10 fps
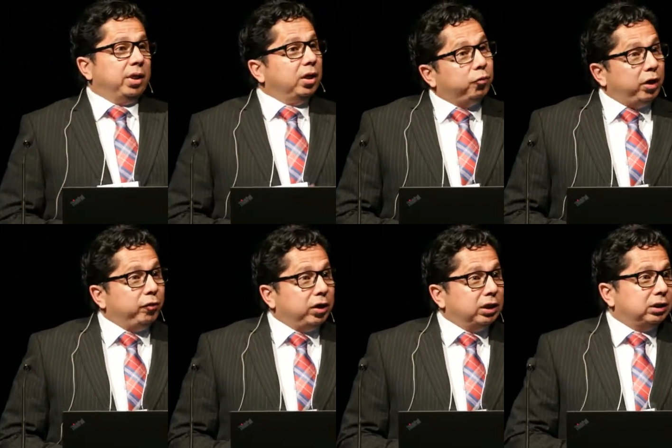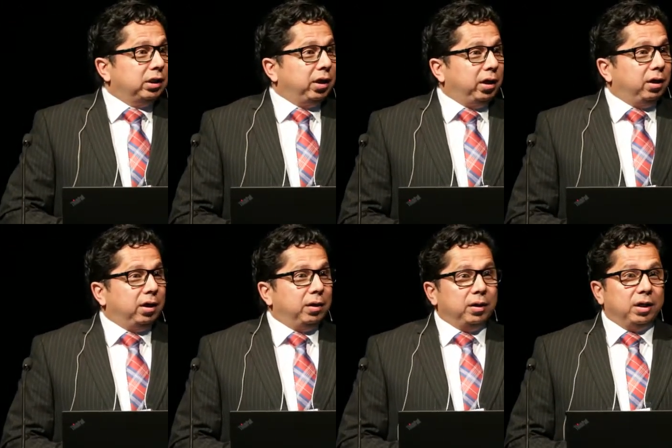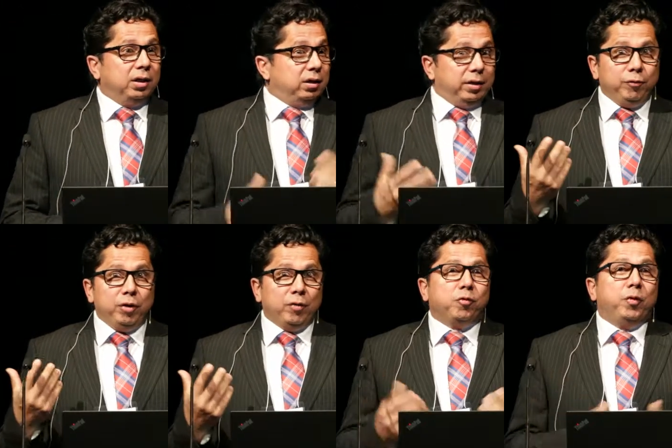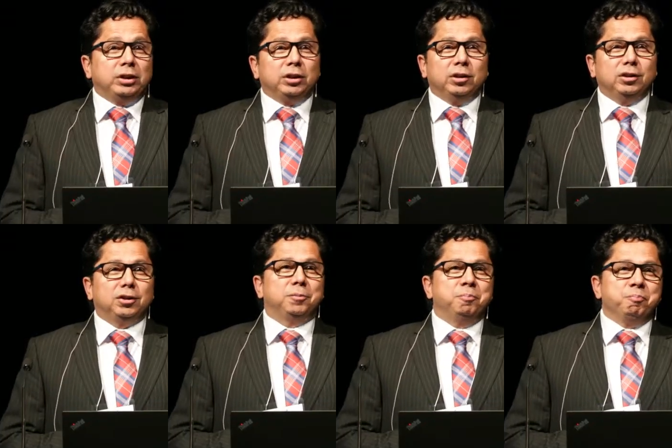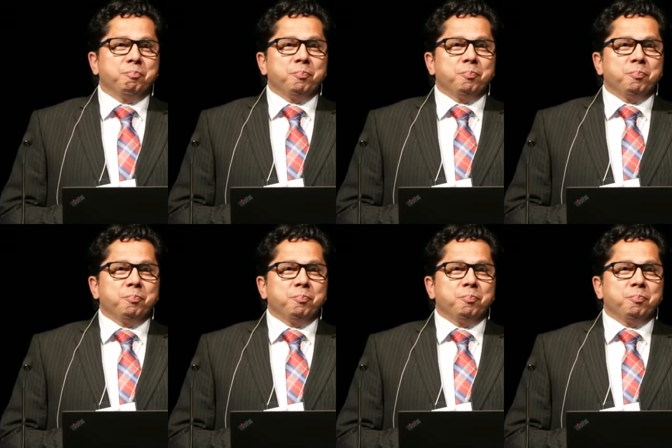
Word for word: Thank you for having us, and uh, if you have questions,